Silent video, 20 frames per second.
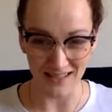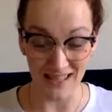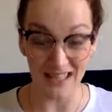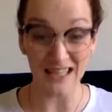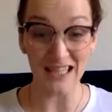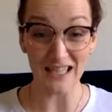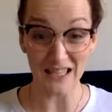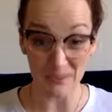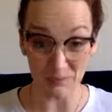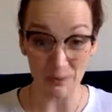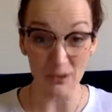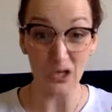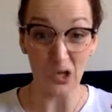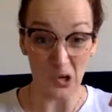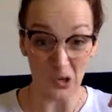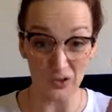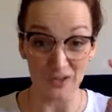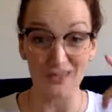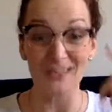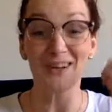and it's
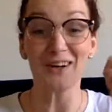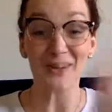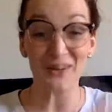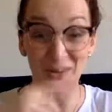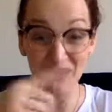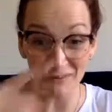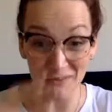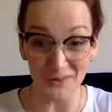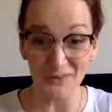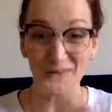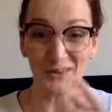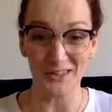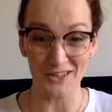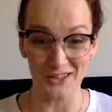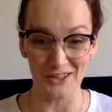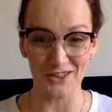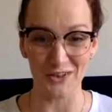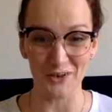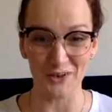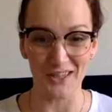because all of you are
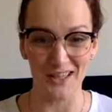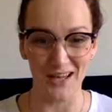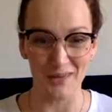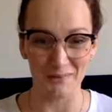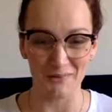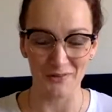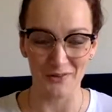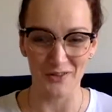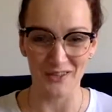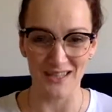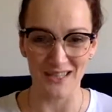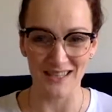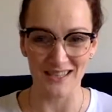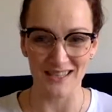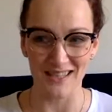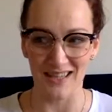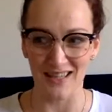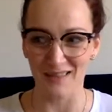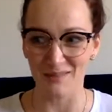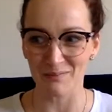showing up for this,
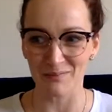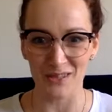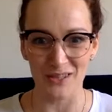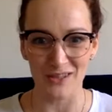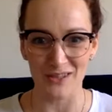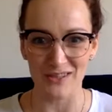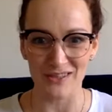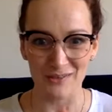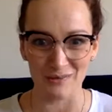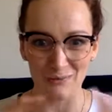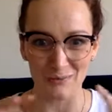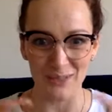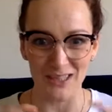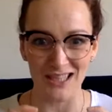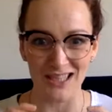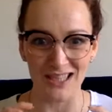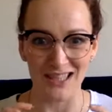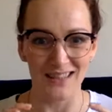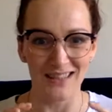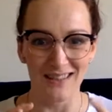and because
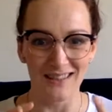we